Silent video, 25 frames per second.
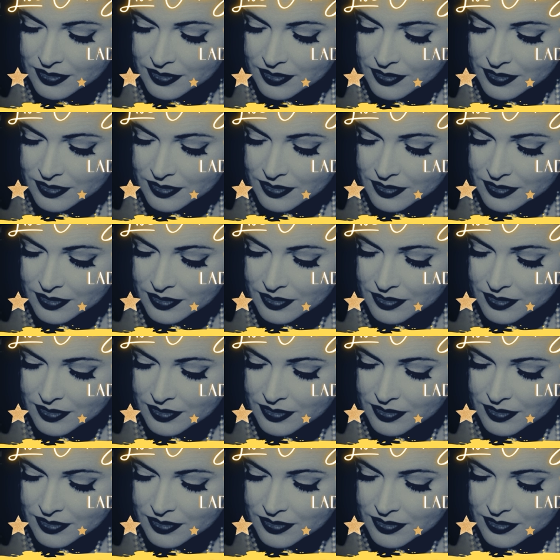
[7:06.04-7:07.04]

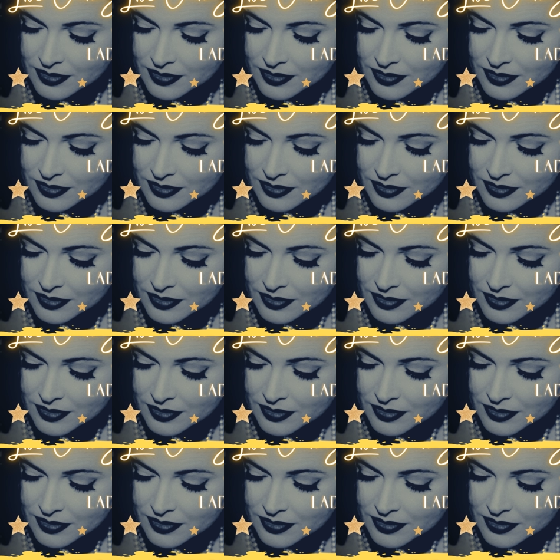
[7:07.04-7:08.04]

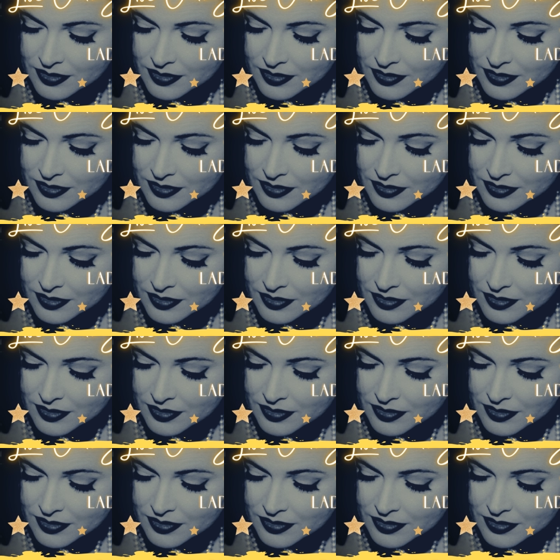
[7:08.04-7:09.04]

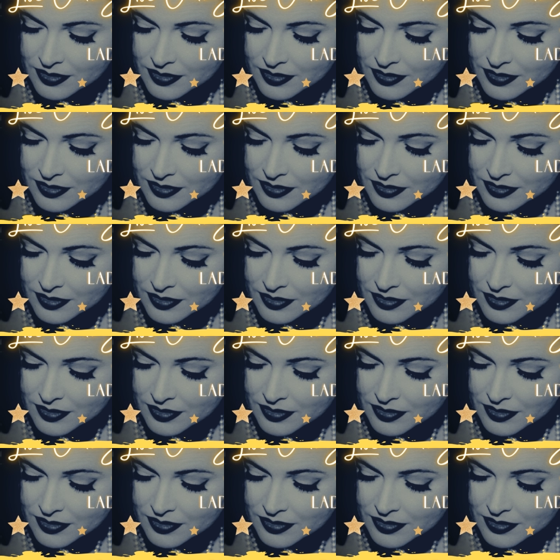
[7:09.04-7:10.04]

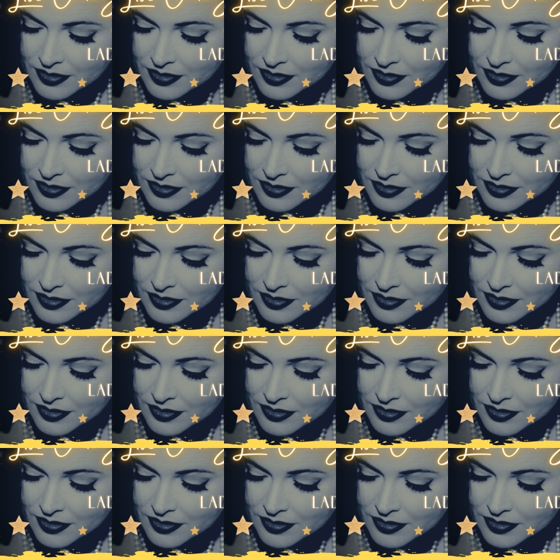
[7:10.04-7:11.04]

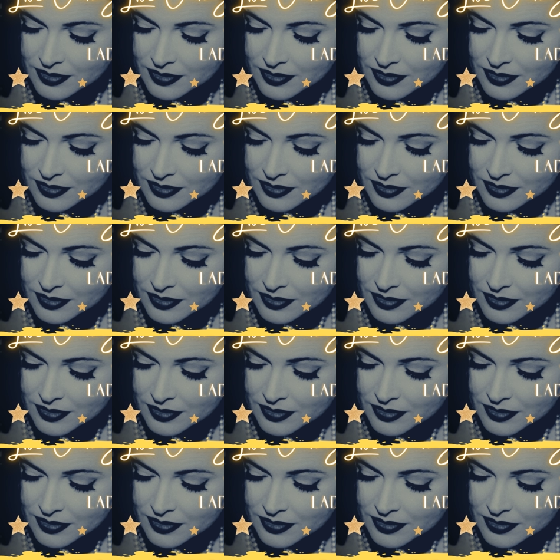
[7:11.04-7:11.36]
The face doesn't move, so there is nothing to read.